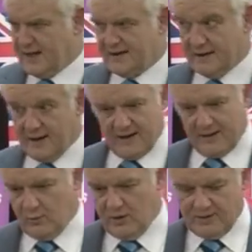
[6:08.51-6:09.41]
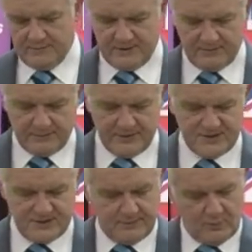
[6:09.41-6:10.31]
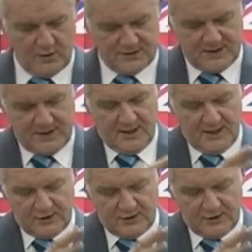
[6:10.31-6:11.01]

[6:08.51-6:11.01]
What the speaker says: I don't know how it worked, but the principle was they